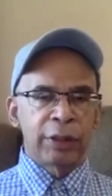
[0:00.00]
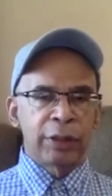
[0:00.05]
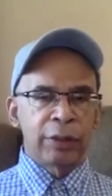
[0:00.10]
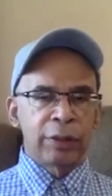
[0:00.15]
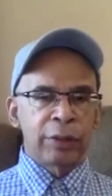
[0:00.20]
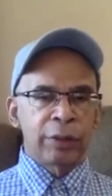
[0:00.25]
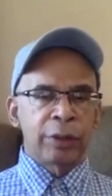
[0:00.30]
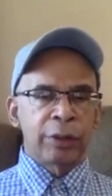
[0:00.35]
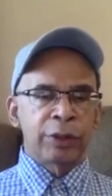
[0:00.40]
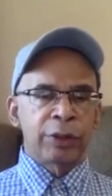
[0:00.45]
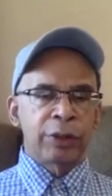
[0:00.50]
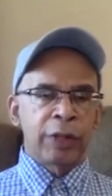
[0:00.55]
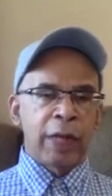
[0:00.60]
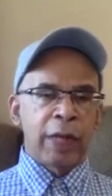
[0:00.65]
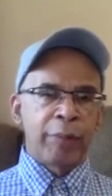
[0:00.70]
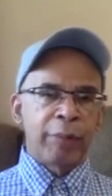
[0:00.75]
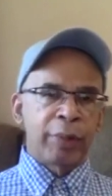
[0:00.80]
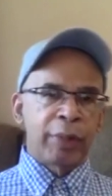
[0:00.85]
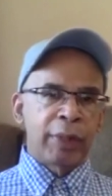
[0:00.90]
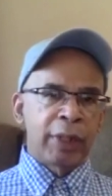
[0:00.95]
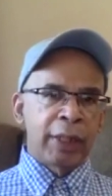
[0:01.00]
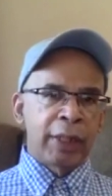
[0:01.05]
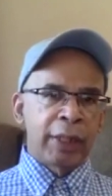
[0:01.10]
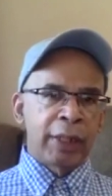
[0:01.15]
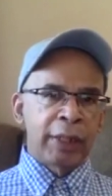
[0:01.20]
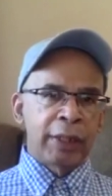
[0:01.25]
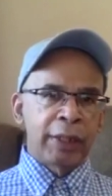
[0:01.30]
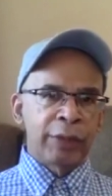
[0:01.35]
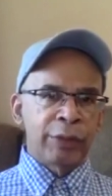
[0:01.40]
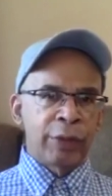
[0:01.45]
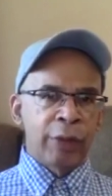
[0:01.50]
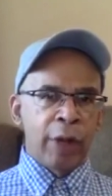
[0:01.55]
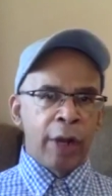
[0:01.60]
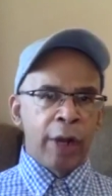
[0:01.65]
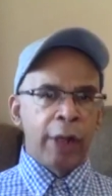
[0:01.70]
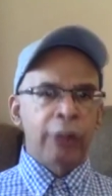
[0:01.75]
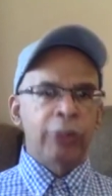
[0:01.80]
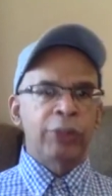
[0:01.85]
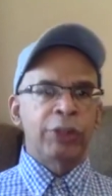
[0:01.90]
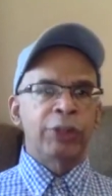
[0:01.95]
or Japanese or
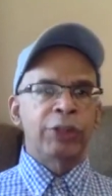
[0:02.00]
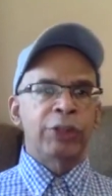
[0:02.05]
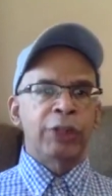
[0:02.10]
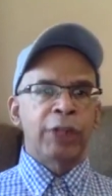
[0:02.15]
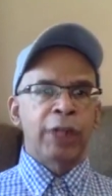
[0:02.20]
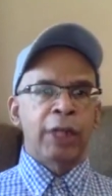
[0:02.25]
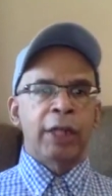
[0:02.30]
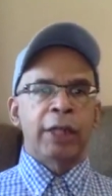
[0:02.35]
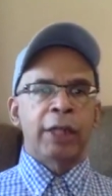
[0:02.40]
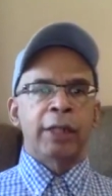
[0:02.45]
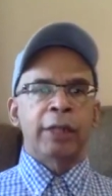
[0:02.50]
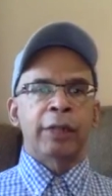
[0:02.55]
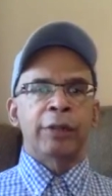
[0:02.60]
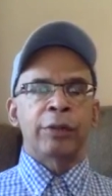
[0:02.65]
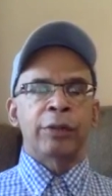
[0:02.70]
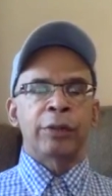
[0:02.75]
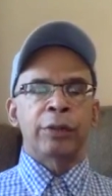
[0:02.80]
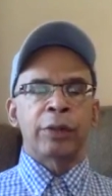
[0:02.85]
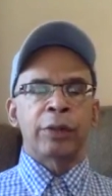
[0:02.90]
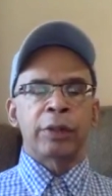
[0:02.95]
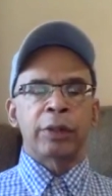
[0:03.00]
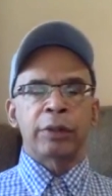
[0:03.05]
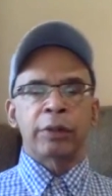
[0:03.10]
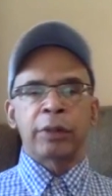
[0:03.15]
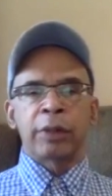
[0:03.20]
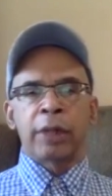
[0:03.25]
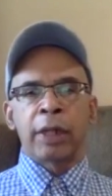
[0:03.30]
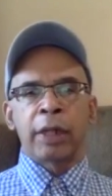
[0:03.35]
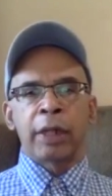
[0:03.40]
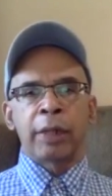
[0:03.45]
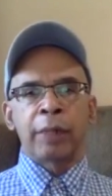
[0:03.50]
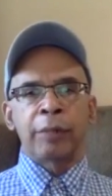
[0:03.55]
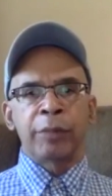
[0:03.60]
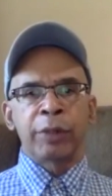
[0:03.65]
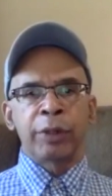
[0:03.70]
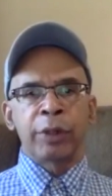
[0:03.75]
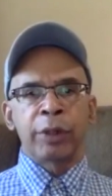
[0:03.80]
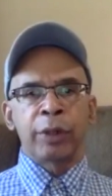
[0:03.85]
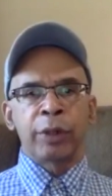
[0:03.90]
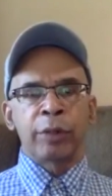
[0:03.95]
Argentinian or, um,
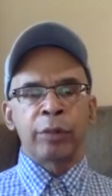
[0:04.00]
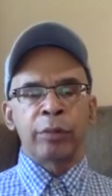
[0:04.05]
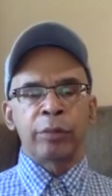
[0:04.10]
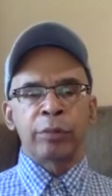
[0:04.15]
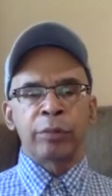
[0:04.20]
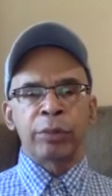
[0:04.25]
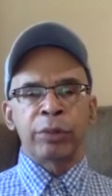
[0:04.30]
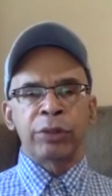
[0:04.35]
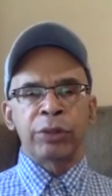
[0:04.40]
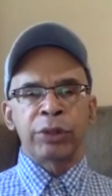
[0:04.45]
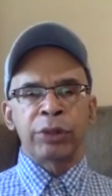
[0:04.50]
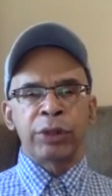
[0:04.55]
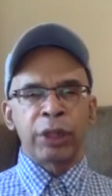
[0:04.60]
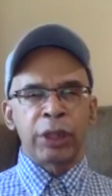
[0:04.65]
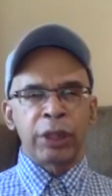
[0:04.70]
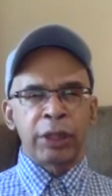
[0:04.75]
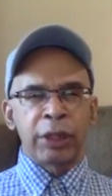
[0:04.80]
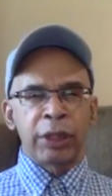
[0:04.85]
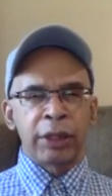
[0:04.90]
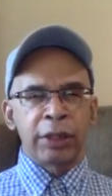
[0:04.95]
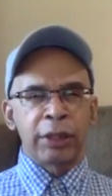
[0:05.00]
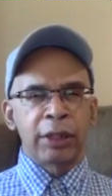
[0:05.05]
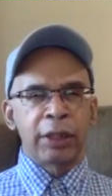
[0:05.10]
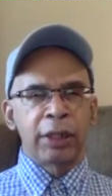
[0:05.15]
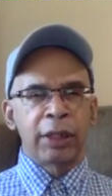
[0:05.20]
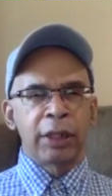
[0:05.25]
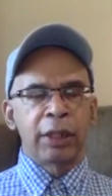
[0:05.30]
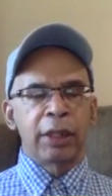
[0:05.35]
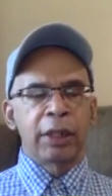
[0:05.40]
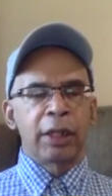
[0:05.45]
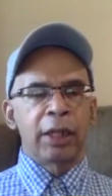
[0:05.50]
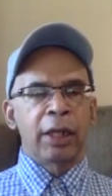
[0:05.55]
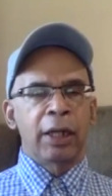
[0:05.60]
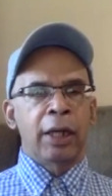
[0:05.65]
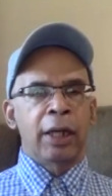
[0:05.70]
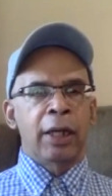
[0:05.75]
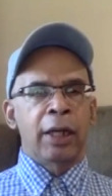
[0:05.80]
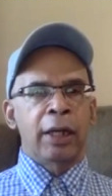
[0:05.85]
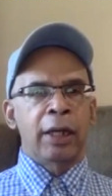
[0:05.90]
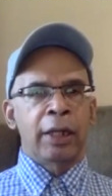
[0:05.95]
you know, Brazilian,
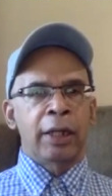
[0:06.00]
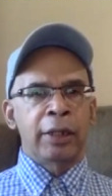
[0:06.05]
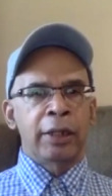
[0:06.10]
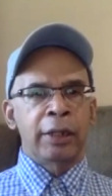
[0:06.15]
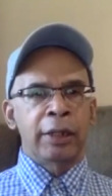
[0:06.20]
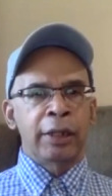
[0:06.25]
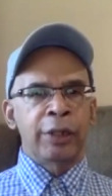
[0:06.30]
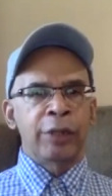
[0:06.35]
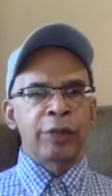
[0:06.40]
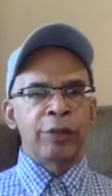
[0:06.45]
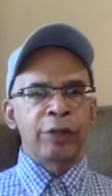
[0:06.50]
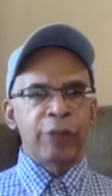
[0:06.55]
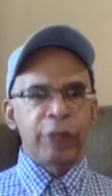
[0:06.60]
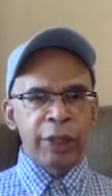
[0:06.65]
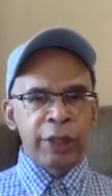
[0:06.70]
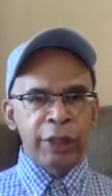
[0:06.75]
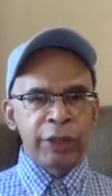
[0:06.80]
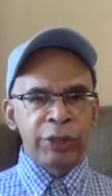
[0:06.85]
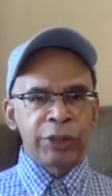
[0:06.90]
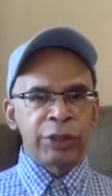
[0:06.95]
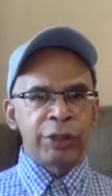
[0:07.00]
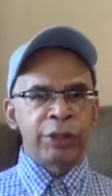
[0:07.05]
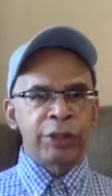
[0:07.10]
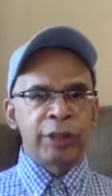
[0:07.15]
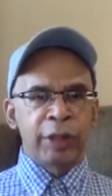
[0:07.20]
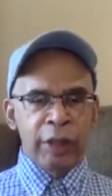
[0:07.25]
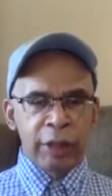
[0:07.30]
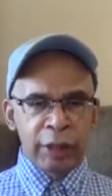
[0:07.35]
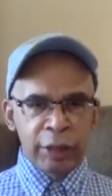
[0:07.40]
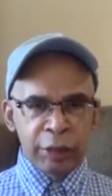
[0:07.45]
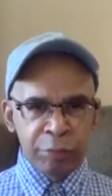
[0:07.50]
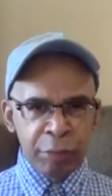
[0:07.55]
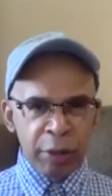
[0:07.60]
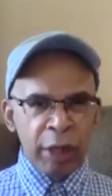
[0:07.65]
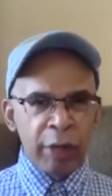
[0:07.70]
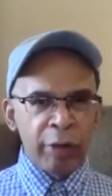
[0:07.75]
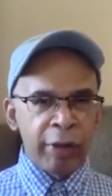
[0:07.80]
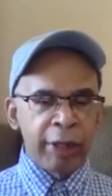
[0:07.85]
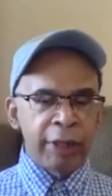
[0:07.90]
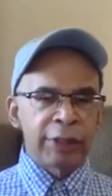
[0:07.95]
uh, Indonesian
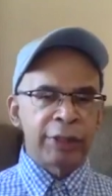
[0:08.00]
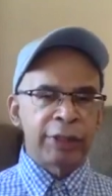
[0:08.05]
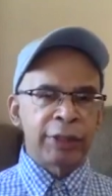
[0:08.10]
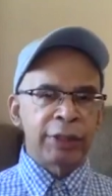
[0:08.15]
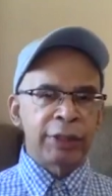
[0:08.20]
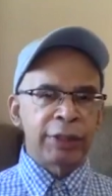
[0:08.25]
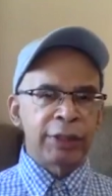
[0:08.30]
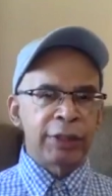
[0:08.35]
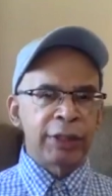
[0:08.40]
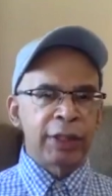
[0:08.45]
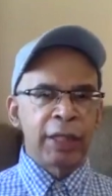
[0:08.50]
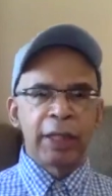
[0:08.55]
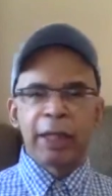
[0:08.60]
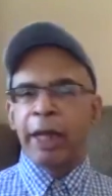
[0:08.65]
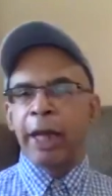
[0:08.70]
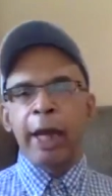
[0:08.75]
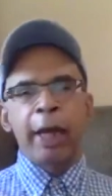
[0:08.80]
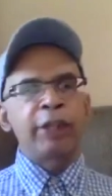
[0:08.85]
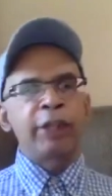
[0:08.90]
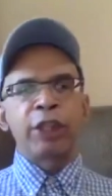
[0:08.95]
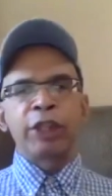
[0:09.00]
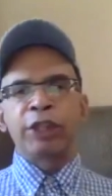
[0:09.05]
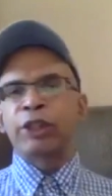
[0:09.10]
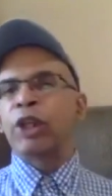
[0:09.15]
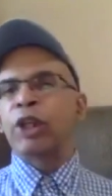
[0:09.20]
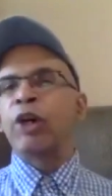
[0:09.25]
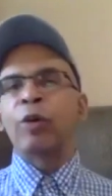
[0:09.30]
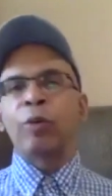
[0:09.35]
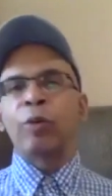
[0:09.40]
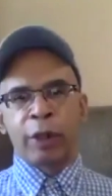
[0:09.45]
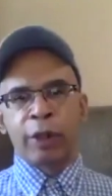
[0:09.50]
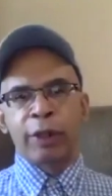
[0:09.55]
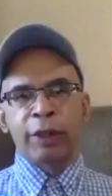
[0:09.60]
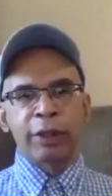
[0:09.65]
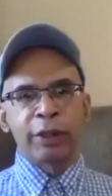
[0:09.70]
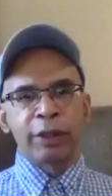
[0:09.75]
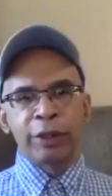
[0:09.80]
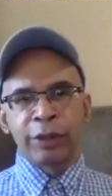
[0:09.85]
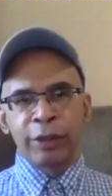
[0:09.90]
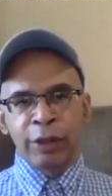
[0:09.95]
experiences. And it just don't work,
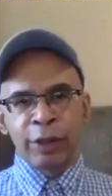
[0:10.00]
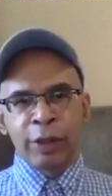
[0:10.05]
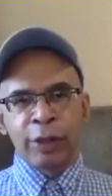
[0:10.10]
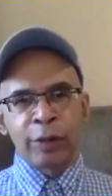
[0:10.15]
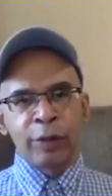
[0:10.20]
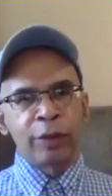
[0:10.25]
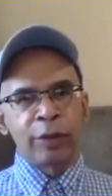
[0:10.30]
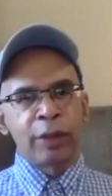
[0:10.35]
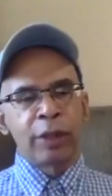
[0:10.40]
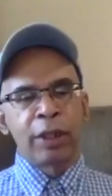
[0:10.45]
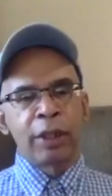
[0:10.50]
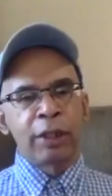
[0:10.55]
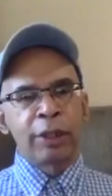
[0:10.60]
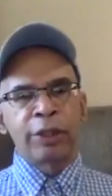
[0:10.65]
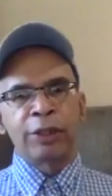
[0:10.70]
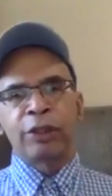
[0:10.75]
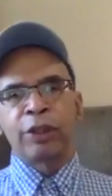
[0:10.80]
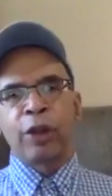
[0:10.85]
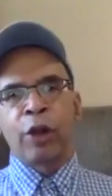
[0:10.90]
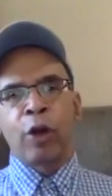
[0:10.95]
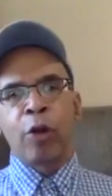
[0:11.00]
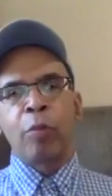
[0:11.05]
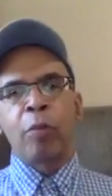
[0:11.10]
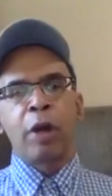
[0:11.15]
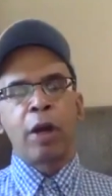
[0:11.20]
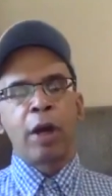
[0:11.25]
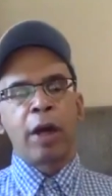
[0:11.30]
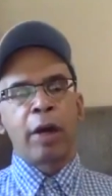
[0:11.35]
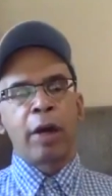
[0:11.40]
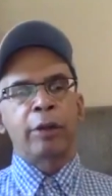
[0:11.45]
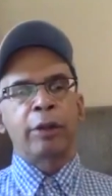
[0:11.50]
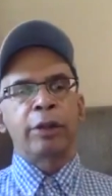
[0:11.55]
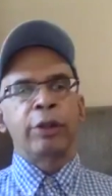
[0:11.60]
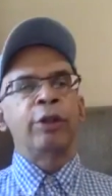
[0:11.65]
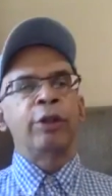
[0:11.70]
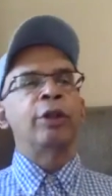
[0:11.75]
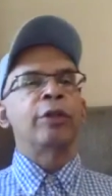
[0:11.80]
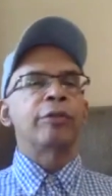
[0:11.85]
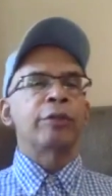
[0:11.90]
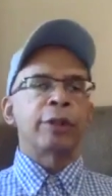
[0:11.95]
you know. There's no
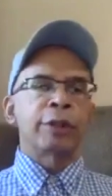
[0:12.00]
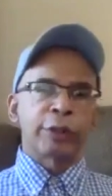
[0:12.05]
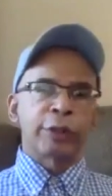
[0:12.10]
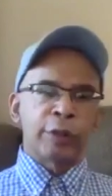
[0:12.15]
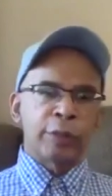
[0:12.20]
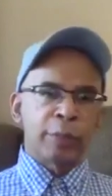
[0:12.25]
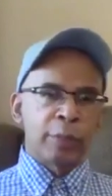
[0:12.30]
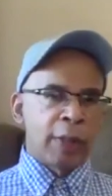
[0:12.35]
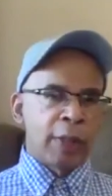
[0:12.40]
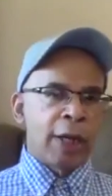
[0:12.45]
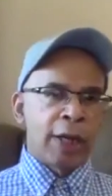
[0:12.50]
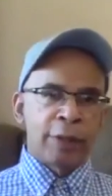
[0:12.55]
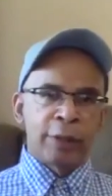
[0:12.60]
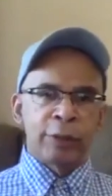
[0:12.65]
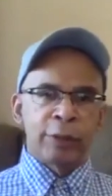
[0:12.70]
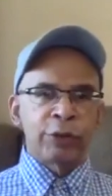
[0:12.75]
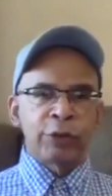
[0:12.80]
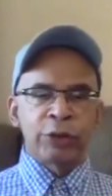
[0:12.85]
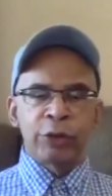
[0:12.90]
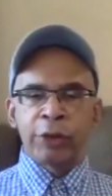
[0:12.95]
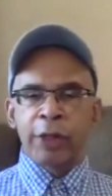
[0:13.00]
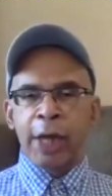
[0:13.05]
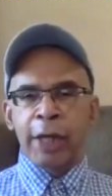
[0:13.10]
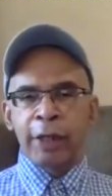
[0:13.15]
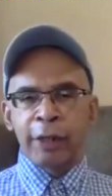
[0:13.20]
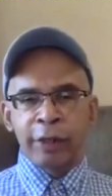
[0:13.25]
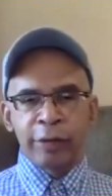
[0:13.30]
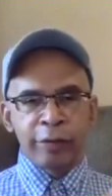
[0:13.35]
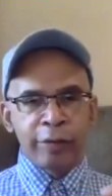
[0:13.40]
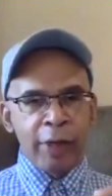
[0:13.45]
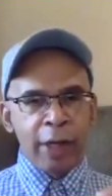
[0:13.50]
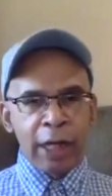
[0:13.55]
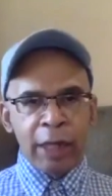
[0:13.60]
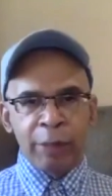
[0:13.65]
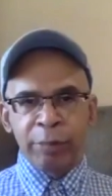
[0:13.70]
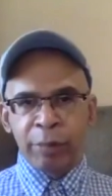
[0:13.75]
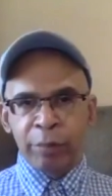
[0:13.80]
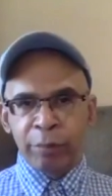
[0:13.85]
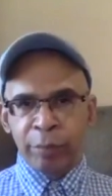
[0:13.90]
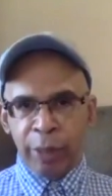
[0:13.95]
universal models. You got to
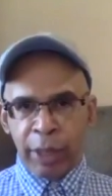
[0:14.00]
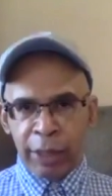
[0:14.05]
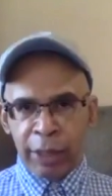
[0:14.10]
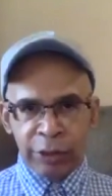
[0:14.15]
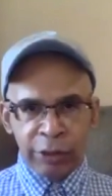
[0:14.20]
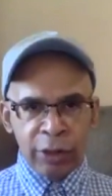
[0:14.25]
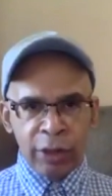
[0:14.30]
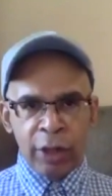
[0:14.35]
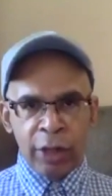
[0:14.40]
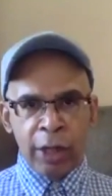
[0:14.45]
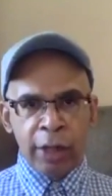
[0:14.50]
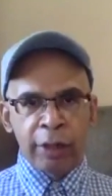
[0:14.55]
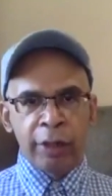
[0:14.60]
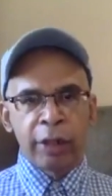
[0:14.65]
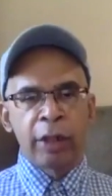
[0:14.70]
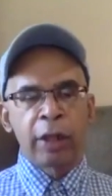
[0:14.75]
develop it based on